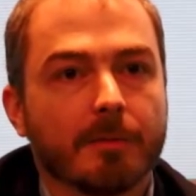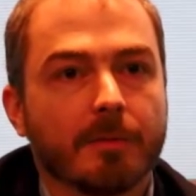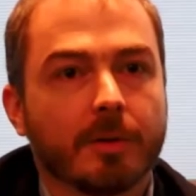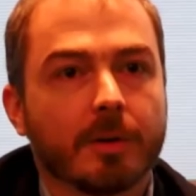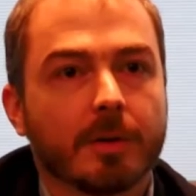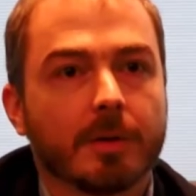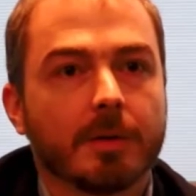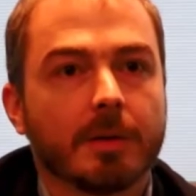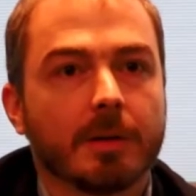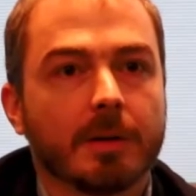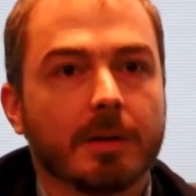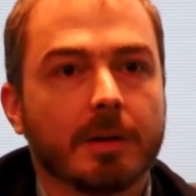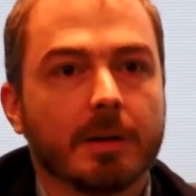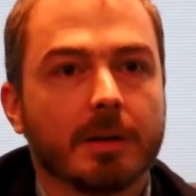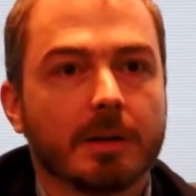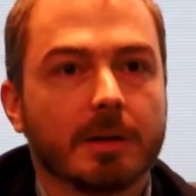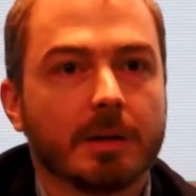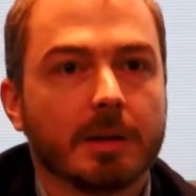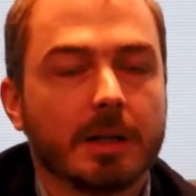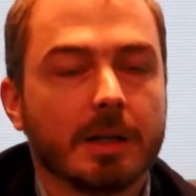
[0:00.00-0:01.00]
For
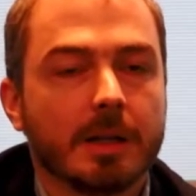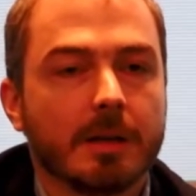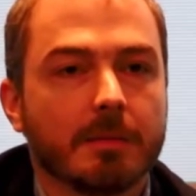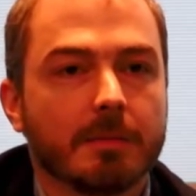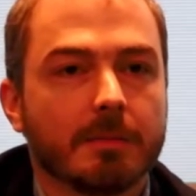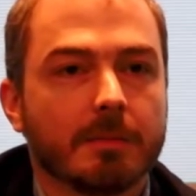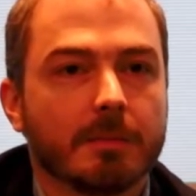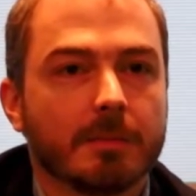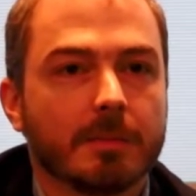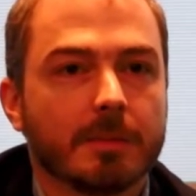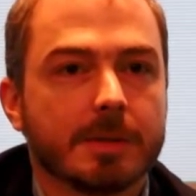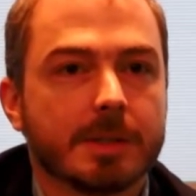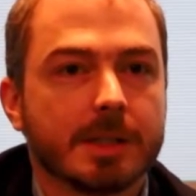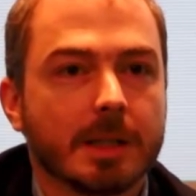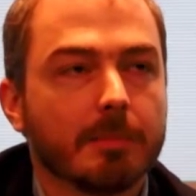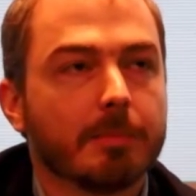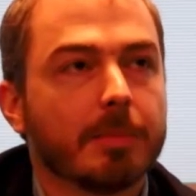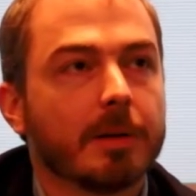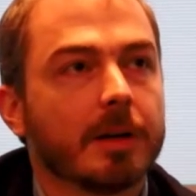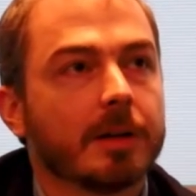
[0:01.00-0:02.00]

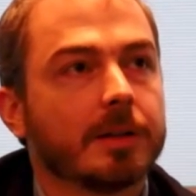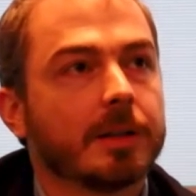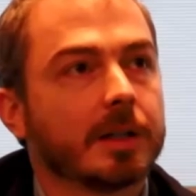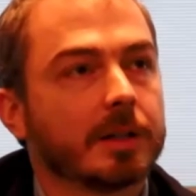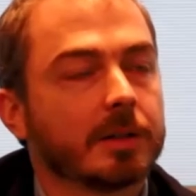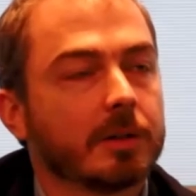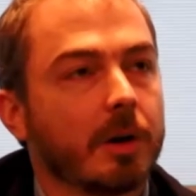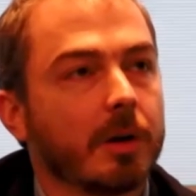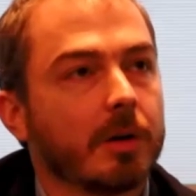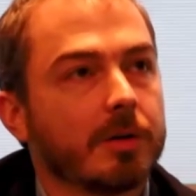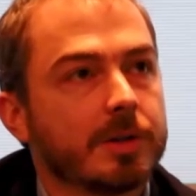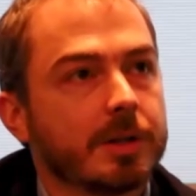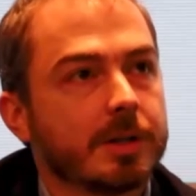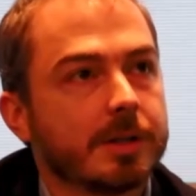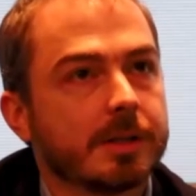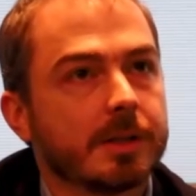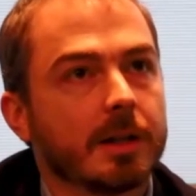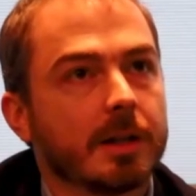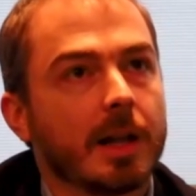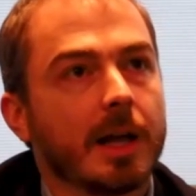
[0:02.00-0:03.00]
simpler
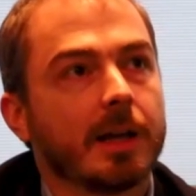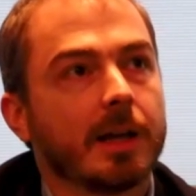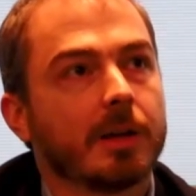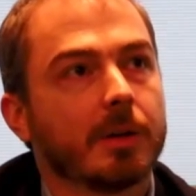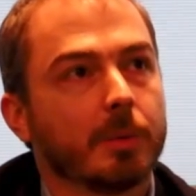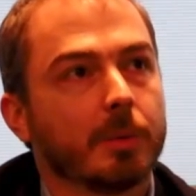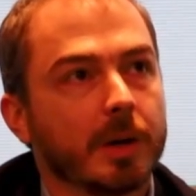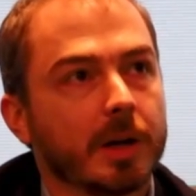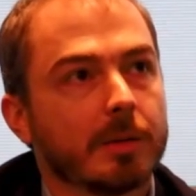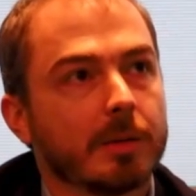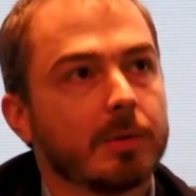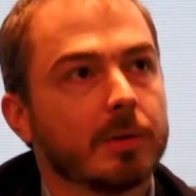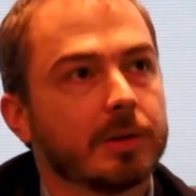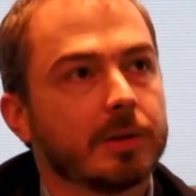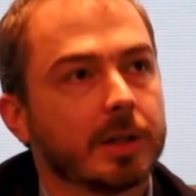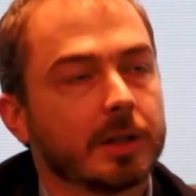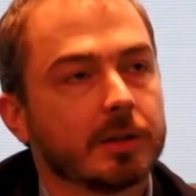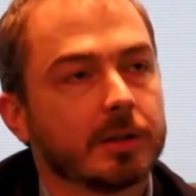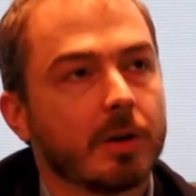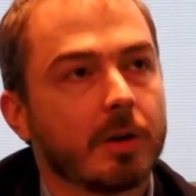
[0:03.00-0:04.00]
technologies, like wearable
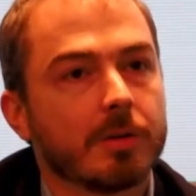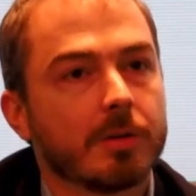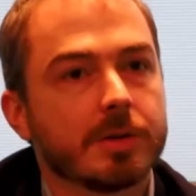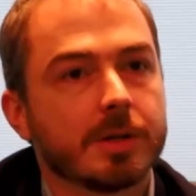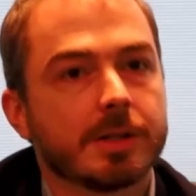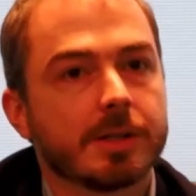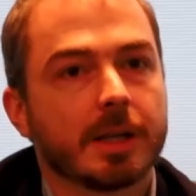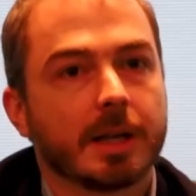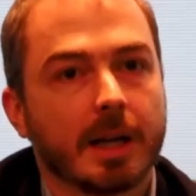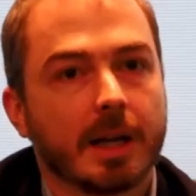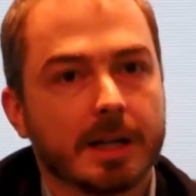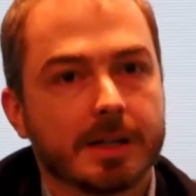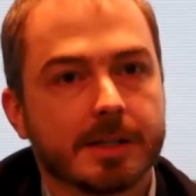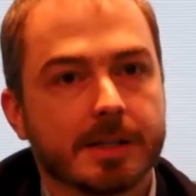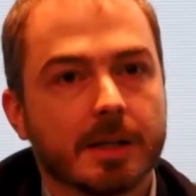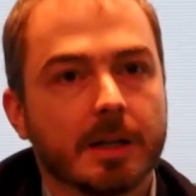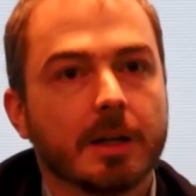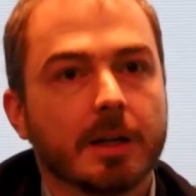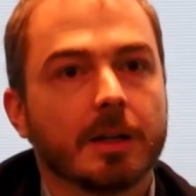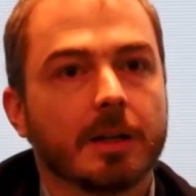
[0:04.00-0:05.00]
technologies, I
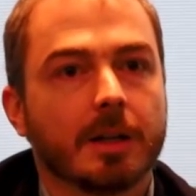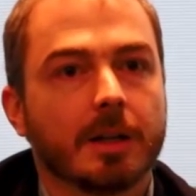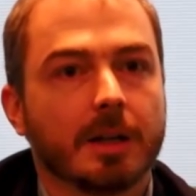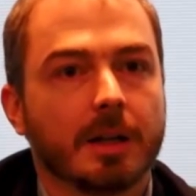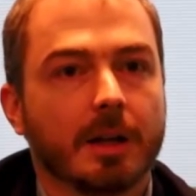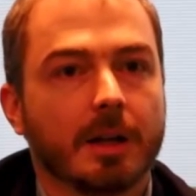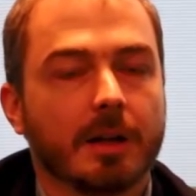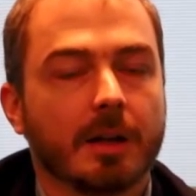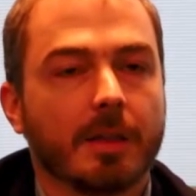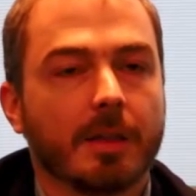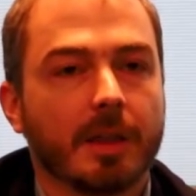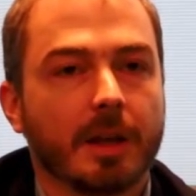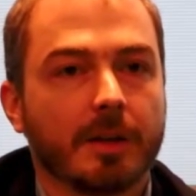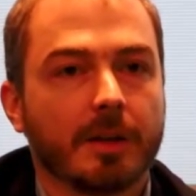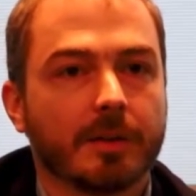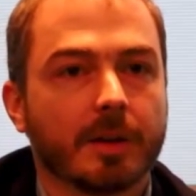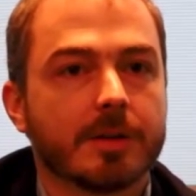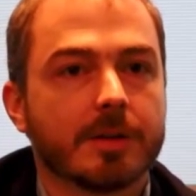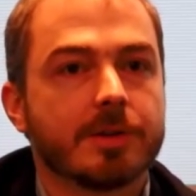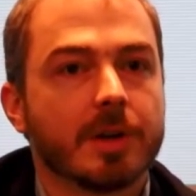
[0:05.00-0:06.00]
guess the
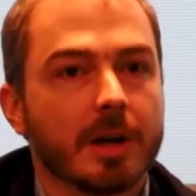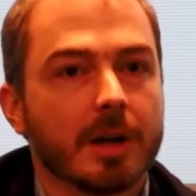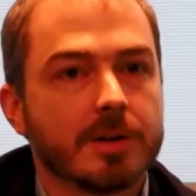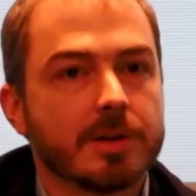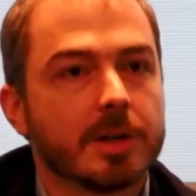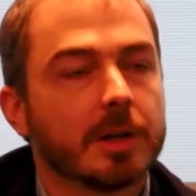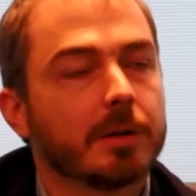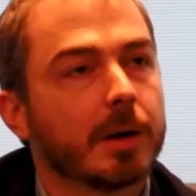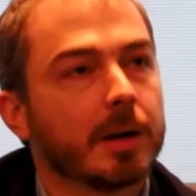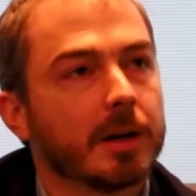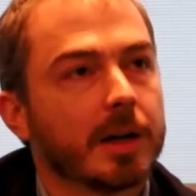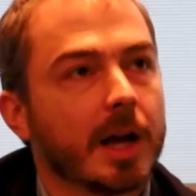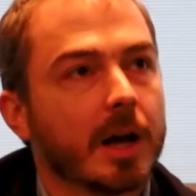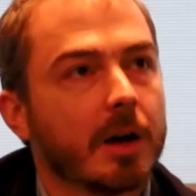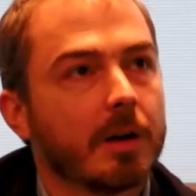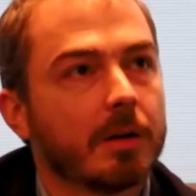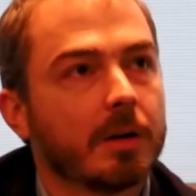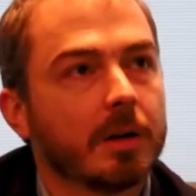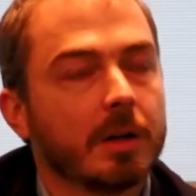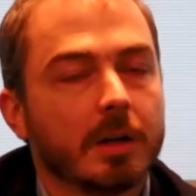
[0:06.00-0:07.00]
things are changing right
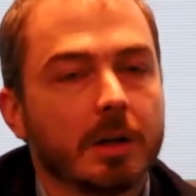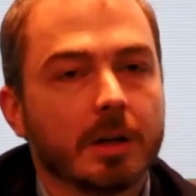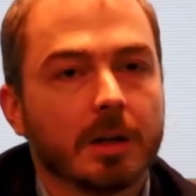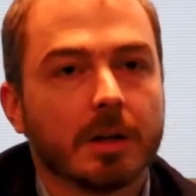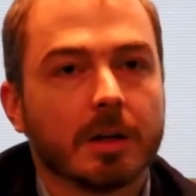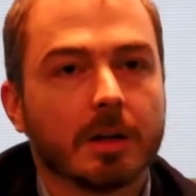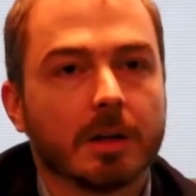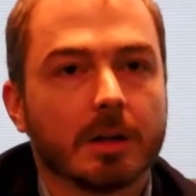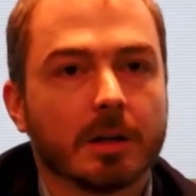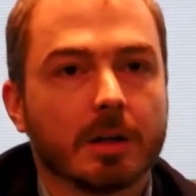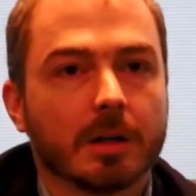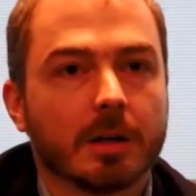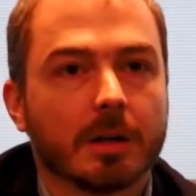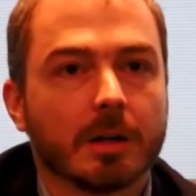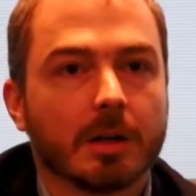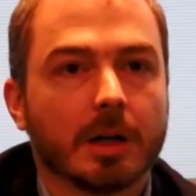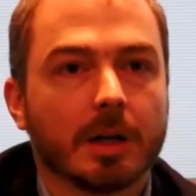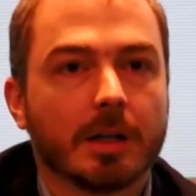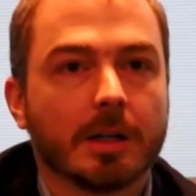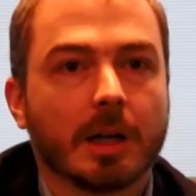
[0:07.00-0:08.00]
now,
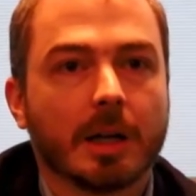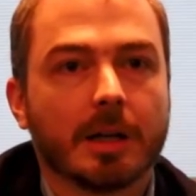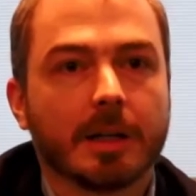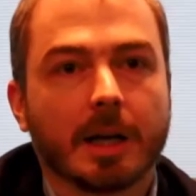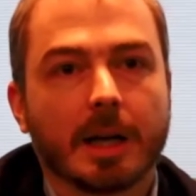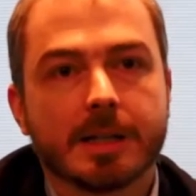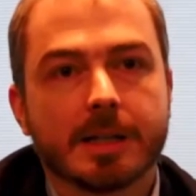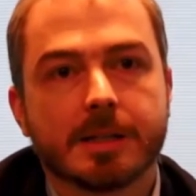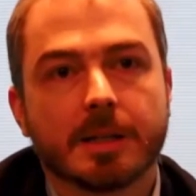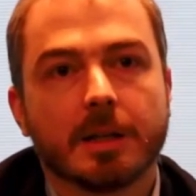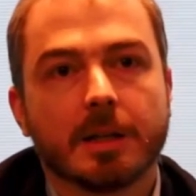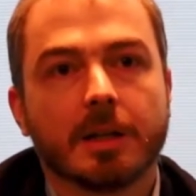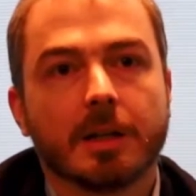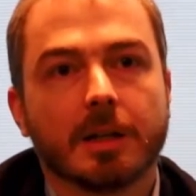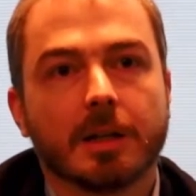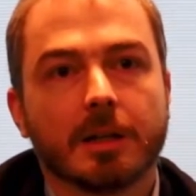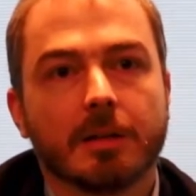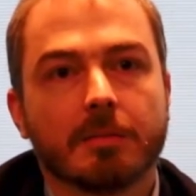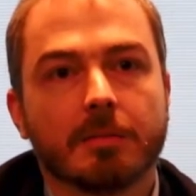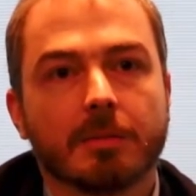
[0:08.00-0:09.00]
and I guess
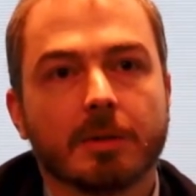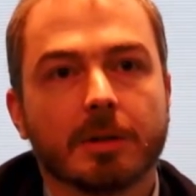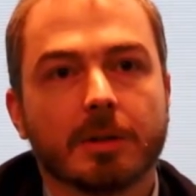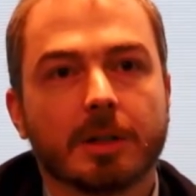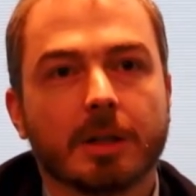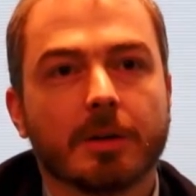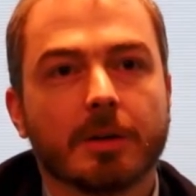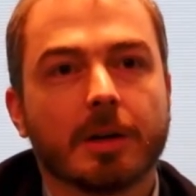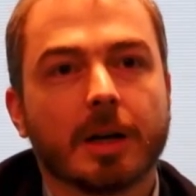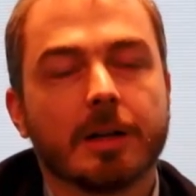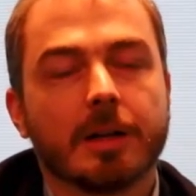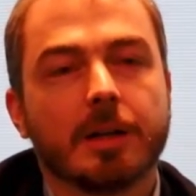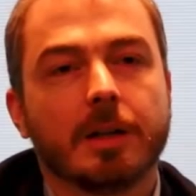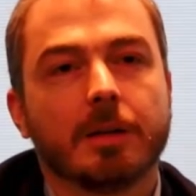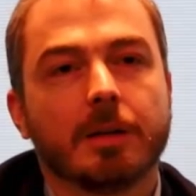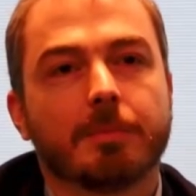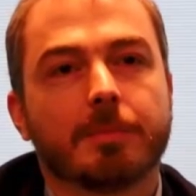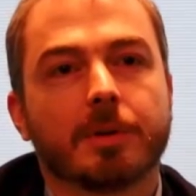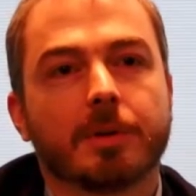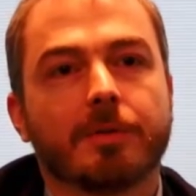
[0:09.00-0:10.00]
they
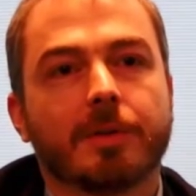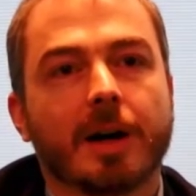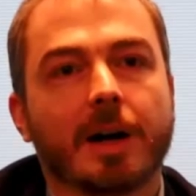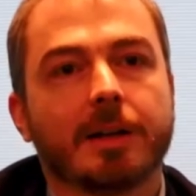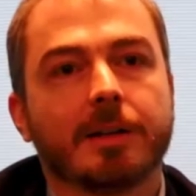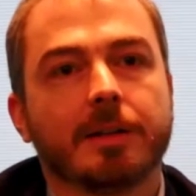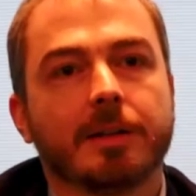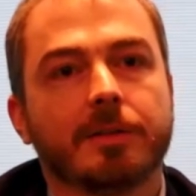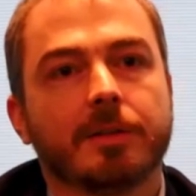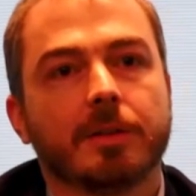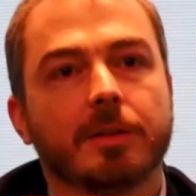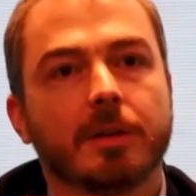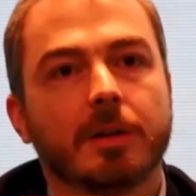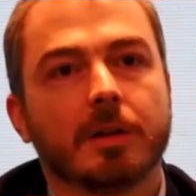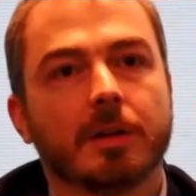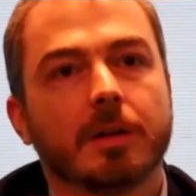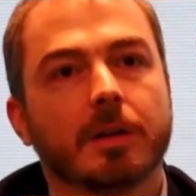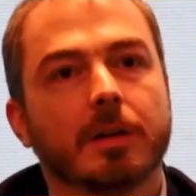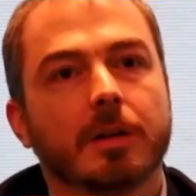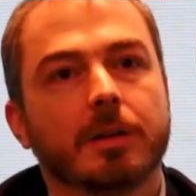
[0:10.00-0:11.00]
already provided,
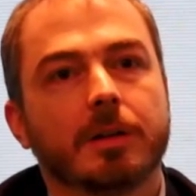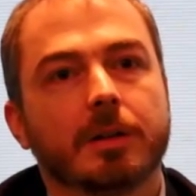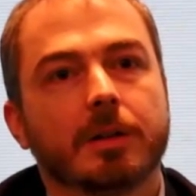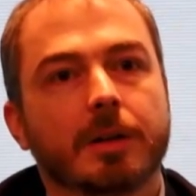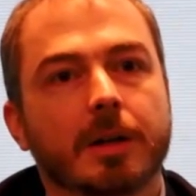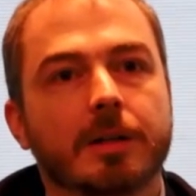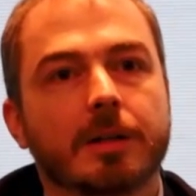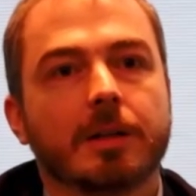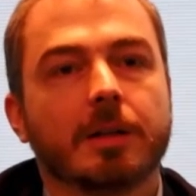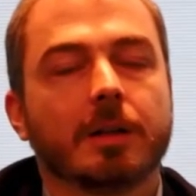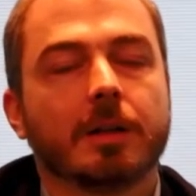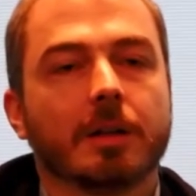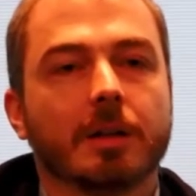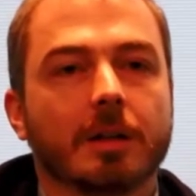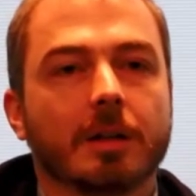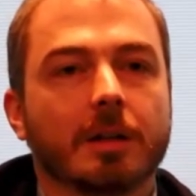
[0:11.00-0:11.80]
they already